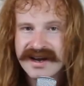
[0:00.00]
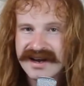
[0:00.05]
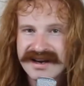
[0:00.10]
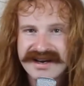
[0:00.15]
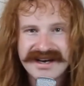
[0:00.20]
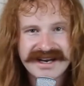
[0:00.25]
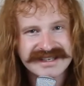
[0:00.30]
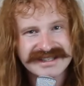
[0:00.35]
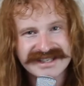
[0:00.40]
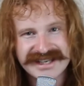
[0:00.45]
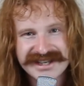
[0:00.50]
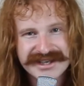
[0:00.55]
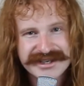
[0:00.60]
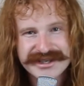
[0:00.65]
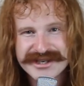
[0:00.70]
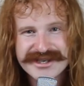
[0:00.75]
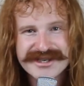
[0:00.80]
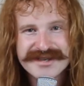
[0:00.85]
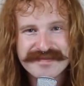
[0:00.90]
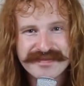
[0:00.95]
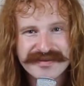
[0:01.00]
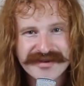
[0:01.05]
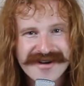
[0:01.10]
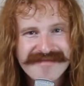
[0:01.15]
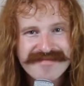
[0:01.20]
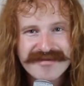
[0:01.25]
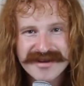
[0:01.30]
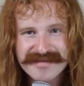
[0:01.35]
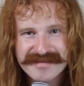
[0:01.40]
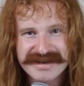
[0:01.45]
Now see, this is the
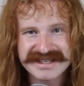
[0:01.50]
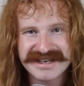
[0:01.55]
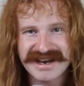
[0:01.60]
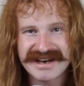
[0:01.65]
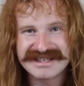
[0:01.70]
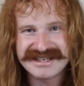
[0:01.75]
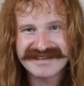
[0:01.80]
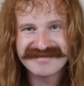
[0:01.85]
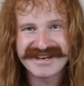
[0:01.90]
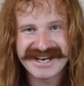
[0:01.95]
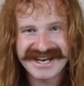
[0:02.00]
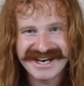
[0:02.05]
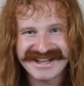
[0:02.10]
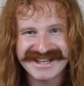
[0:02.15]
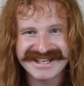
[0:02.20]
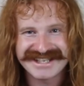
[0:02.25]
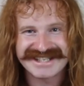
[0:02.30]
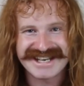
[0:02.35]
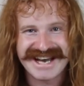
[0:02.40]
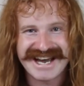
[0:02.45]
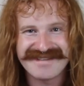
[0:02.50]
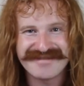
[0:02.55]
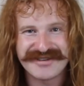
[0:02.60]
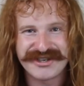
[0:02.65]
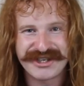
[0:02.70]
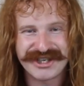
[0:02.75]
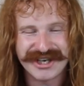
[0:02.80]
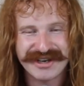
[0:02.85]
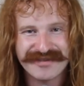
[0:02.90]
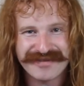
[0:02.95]
problem, is I'm getting the same
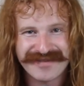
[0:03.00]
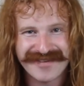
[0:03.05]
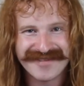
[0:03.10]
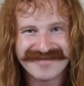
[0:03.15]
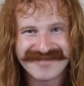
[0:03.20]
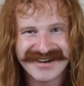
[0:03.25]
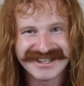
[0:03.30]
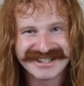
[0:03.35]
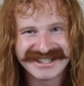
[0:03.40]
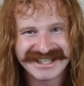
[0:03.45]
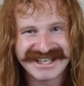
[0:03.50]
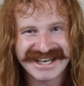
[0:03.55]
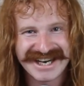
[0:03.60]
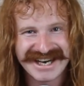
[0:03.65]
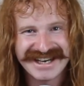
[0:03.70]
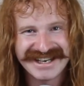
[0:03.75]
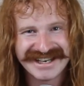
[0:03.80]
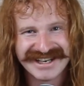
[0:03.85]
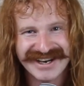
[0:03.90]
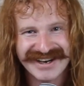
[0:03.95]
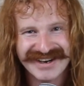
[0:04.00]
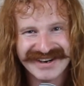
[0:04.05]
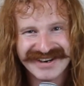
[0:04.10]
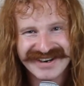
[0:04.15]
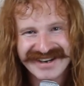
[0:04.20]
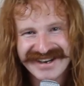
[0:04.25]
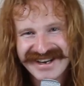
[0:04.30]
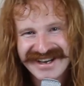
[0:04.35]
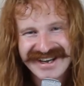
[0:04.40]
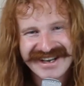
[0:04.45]
shit from Montecarlo.
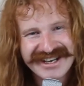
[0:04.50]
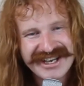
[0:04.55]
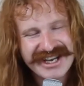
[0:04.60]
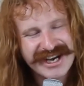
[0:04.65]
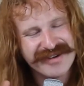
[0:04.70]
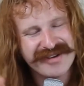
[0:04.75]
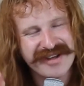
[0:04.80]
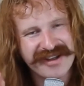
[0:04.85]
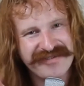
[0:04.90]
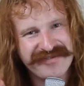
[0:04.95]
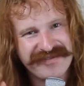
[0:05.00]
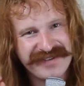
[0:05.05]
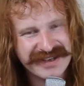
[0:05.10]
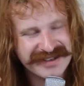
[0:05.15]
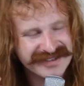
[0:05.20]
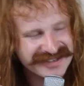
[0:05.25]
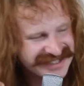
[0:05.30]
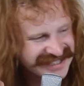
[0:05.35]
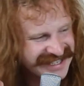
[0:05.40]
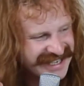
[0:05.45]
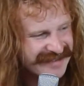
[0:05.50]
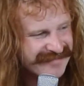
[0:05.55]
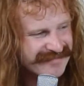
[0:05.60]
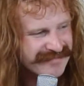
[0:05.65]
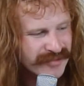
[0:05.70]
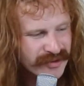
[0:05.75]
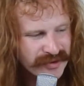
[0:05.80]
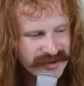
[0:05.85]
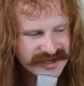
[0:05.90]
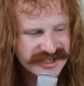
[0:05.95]
You know, it feels like
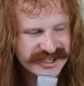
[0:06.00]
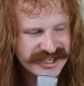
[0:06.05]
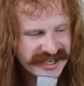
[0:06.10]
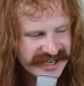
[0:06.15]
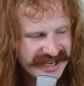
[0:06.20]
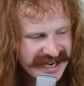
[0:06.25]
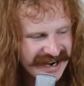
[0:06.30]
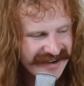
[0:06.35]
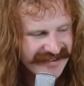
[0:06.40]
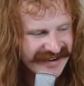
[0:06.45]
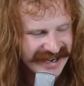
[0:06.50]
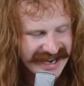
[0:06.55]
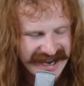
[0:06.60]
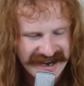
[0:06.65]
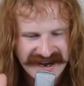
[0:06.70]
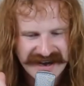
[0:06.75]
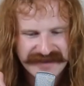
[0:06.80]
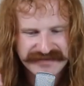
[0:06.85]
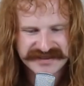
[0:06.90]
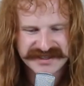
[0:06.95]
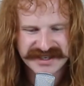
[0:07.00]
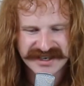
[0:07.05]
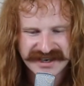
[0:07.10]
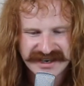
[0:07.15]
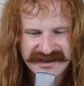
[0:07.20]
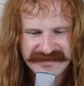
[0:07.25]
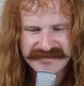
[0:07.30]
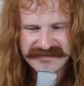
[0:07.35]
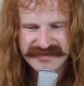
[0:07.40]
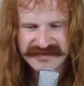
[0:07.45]
more generic
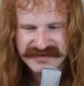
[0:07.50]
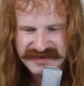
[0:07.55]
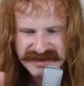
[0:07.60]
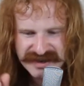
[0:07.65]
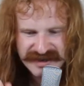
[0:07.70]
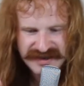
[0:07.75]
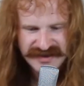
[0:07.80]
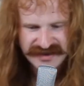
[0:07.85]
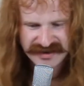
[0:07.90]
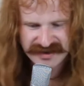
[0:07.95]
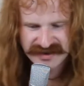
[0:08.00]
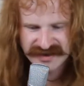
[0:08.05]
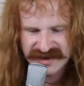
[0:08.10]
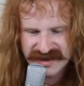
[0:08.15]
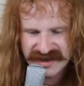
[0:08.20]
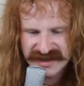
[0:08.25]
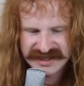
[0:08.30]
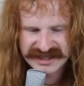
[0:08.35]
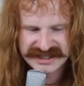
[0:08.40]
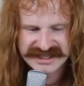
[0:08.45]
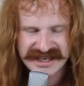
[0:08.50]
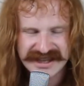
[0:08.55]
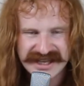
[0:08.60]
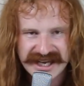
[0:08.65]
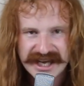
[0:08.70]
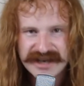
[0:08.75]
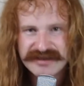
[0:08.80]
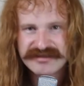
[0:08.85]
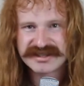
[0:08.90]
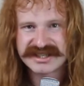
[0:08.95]
halftime. There's nothing
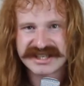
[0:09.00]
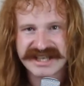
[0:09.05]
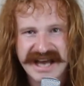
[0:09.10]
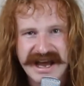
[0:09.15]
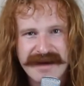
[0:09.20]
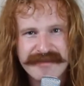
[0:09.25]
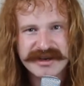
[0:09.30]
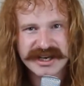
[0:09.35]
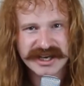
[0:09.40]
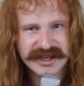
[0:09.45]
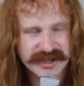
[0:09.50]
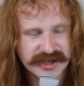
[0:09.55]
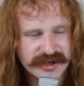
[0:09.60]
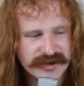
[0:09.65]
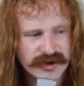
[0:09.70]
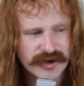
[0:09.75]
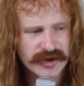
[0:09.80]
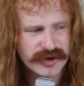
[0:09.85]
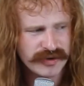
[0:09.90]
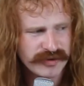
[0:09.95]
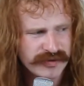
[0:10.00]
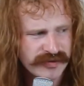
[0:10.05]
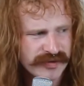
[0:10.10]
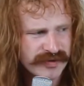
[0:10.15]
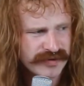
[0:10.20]
interesting happening in the groove.